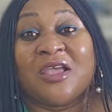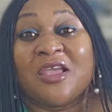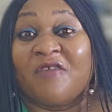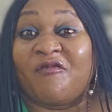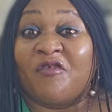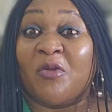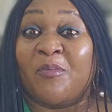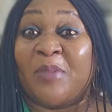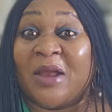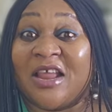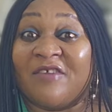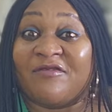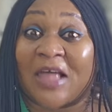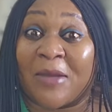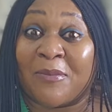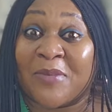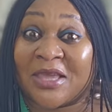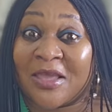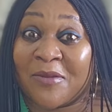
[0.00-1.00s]
If you believe
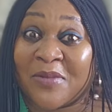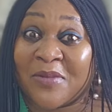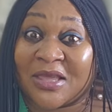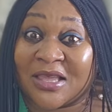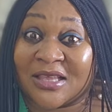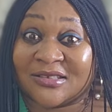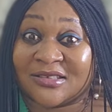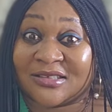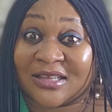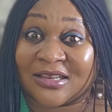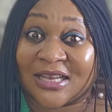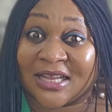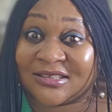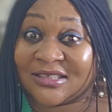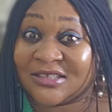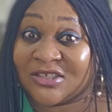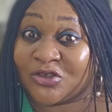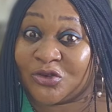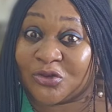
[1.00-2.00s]
that Mickey is a
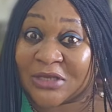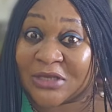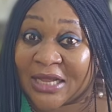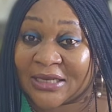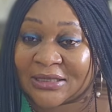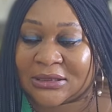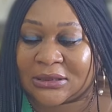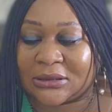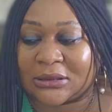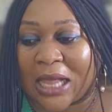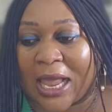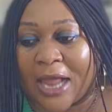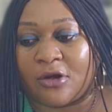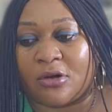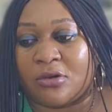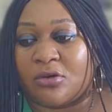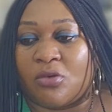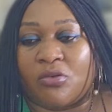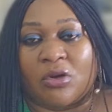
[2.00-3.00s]
nursing student, I
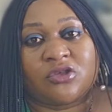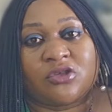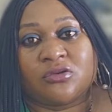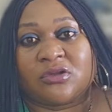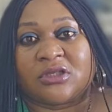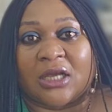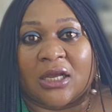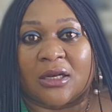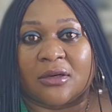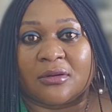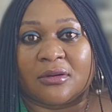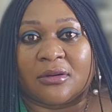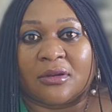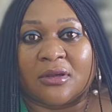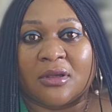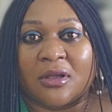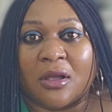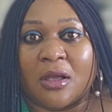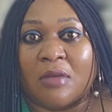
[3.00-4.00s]
don't know what to tell you.
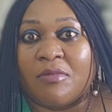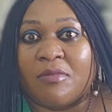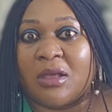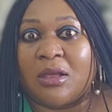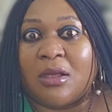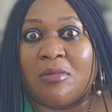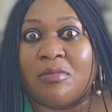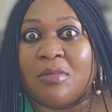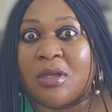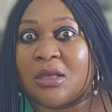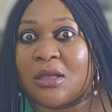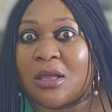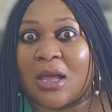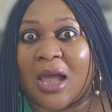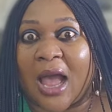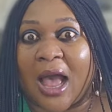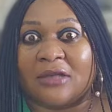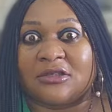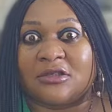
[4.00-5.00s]
Mickey
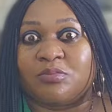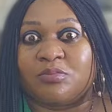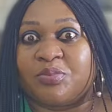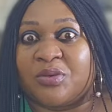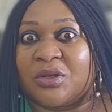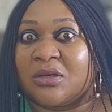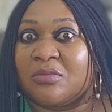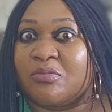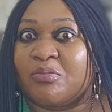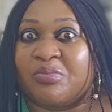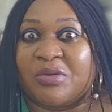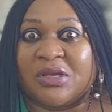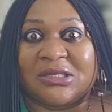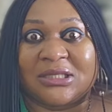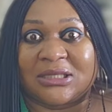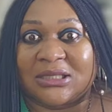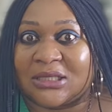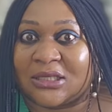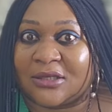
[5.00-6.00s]
has been
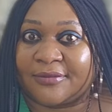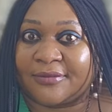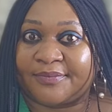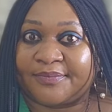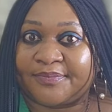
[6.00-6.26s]
busy.